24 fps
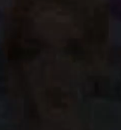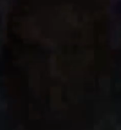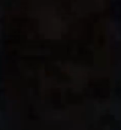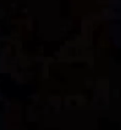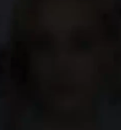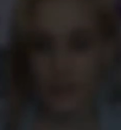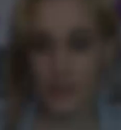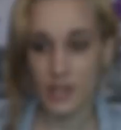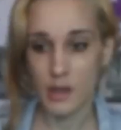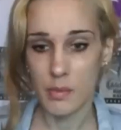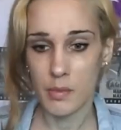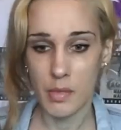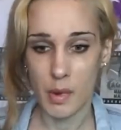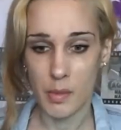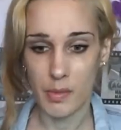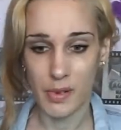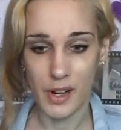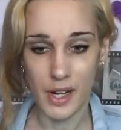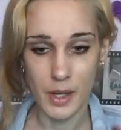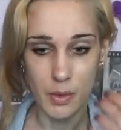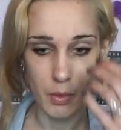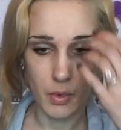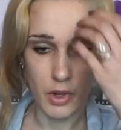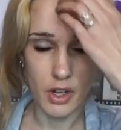But obviously my
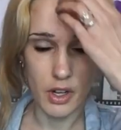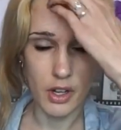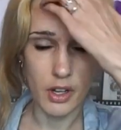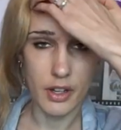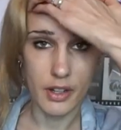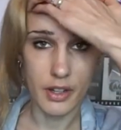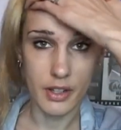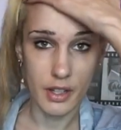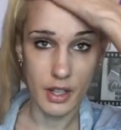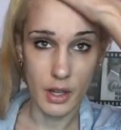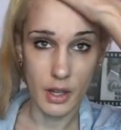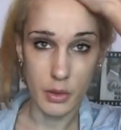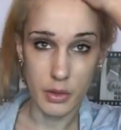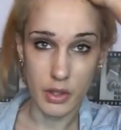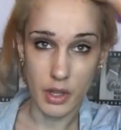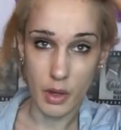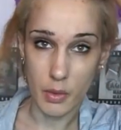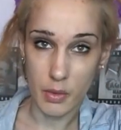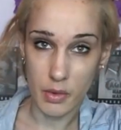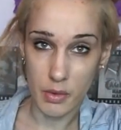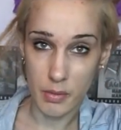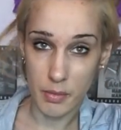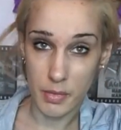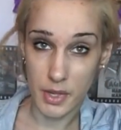brain works, else I
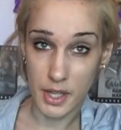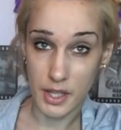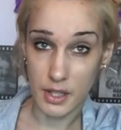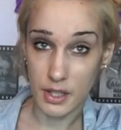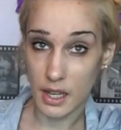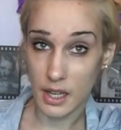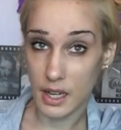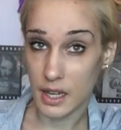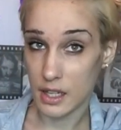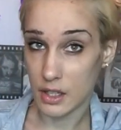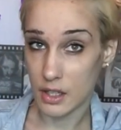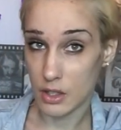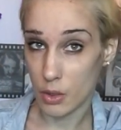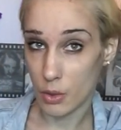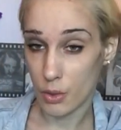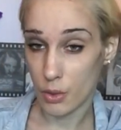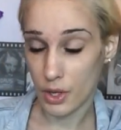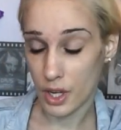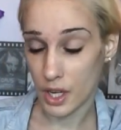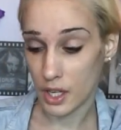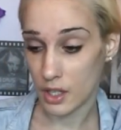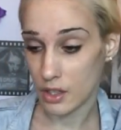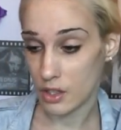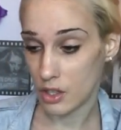wouldn't be sat here
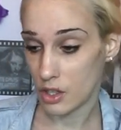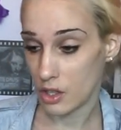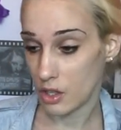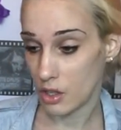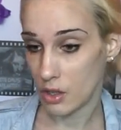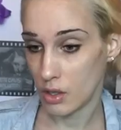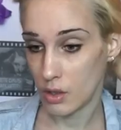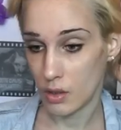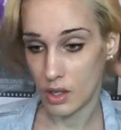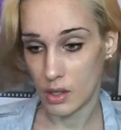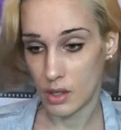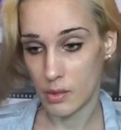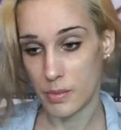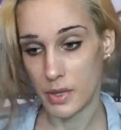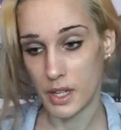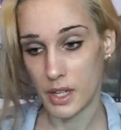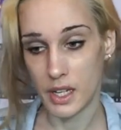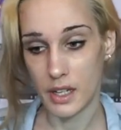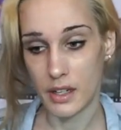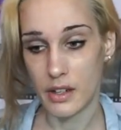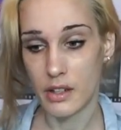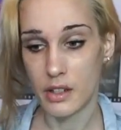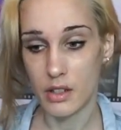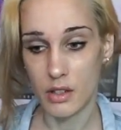talking to you. I'd be
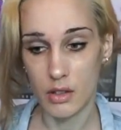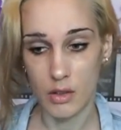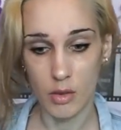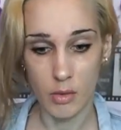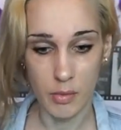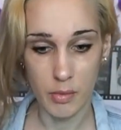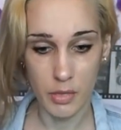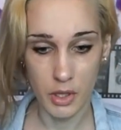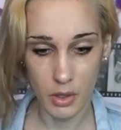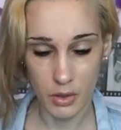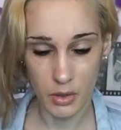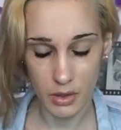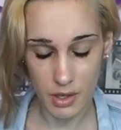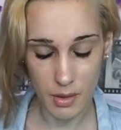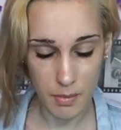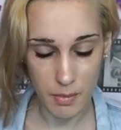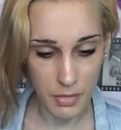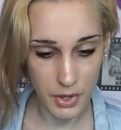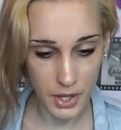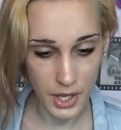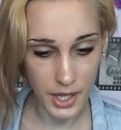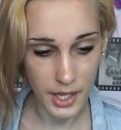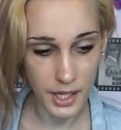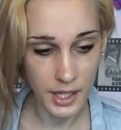like a zombie or
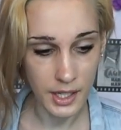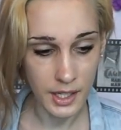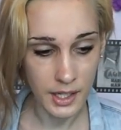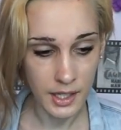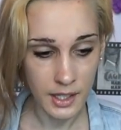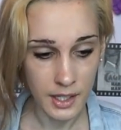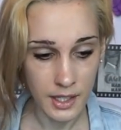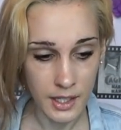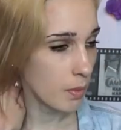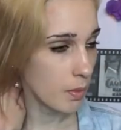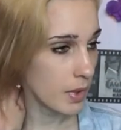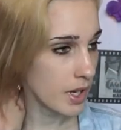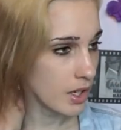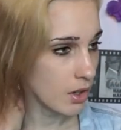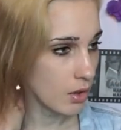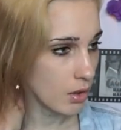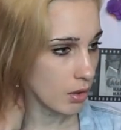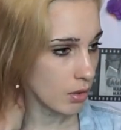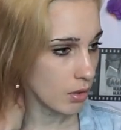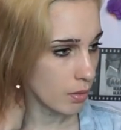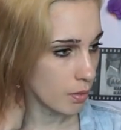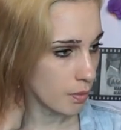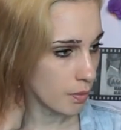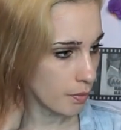something. When
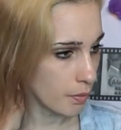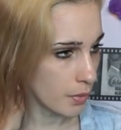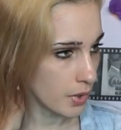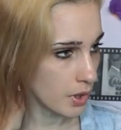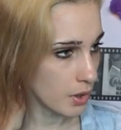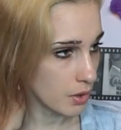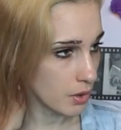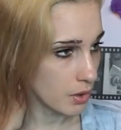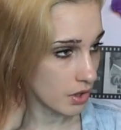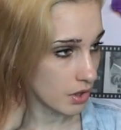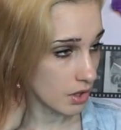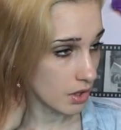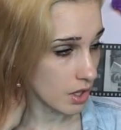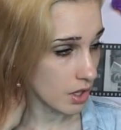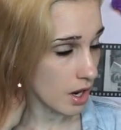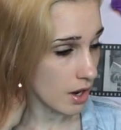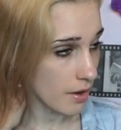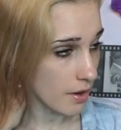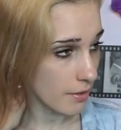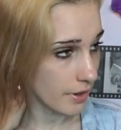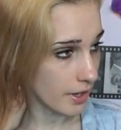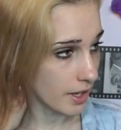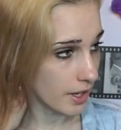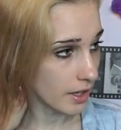you're
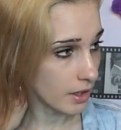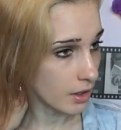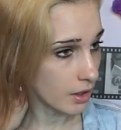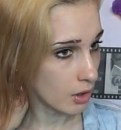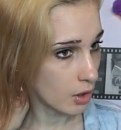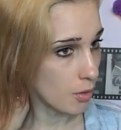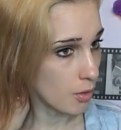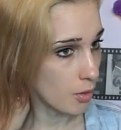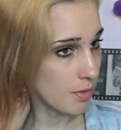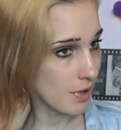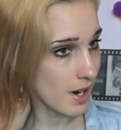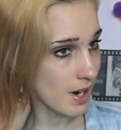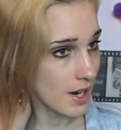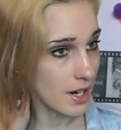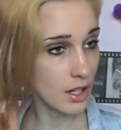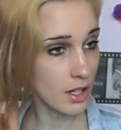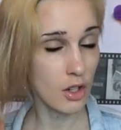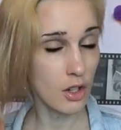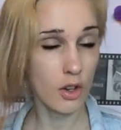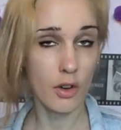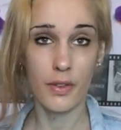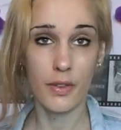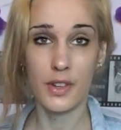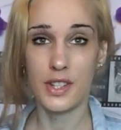starving, your brain
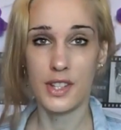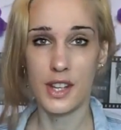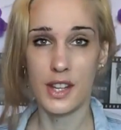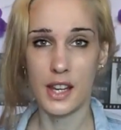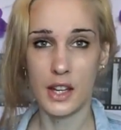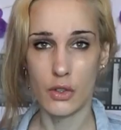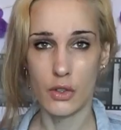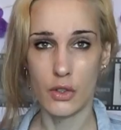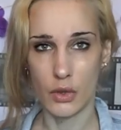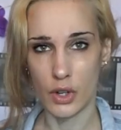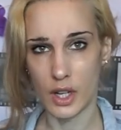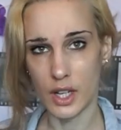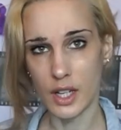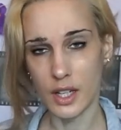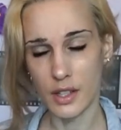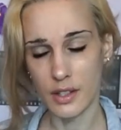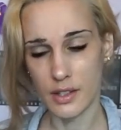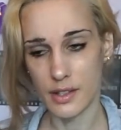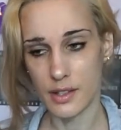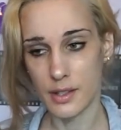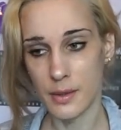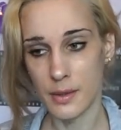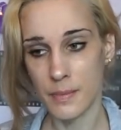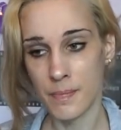obviously
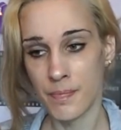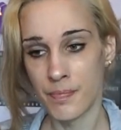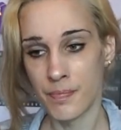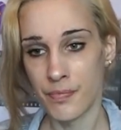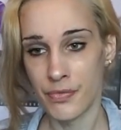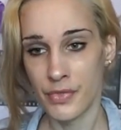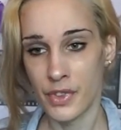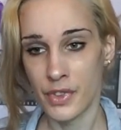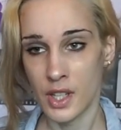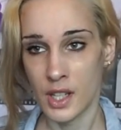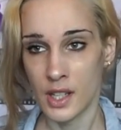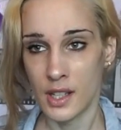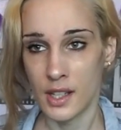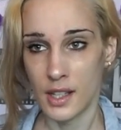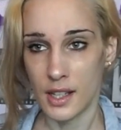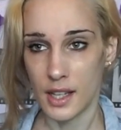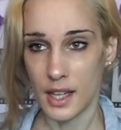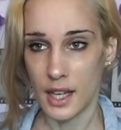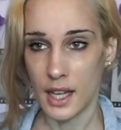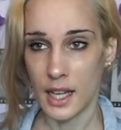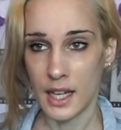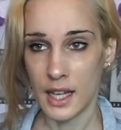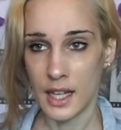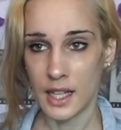shrinks
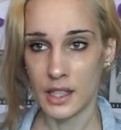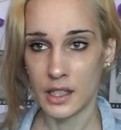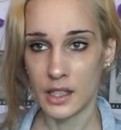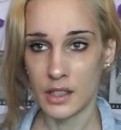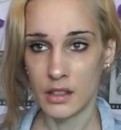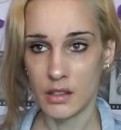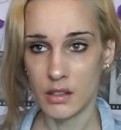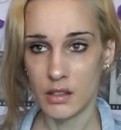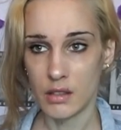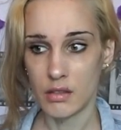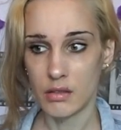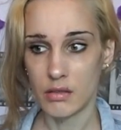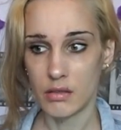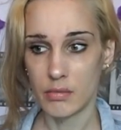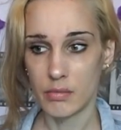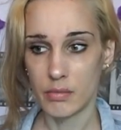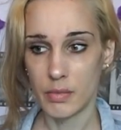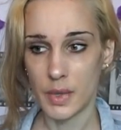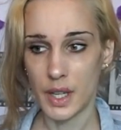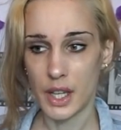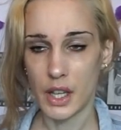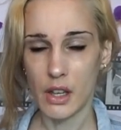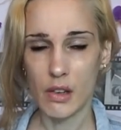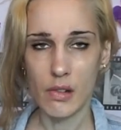and
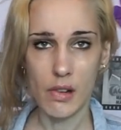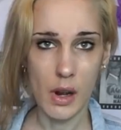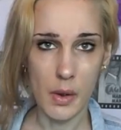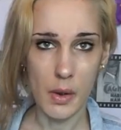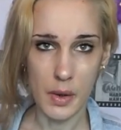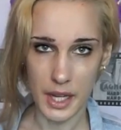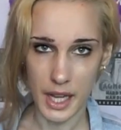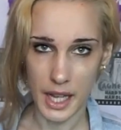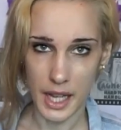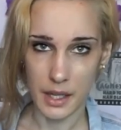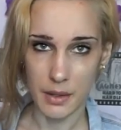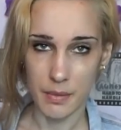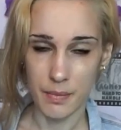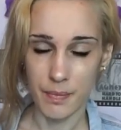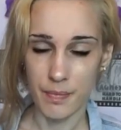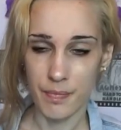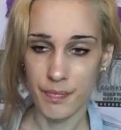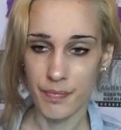it can grow again.